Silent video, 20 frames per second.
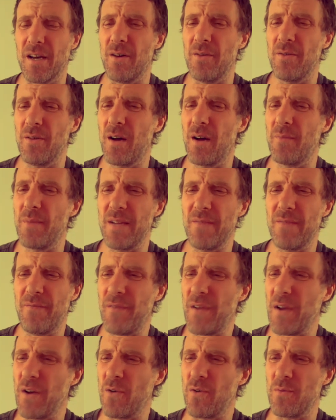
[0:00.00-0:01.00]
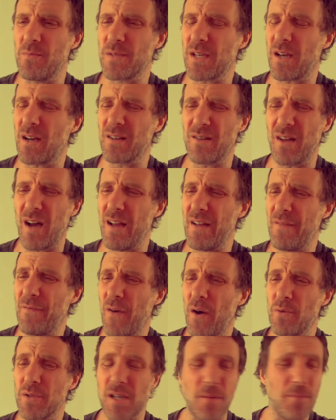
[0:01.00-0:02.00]
I mean, films. If
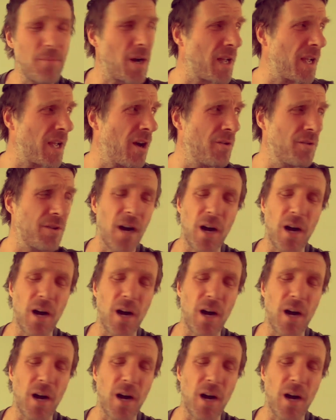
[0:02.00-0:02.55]
I was on my own,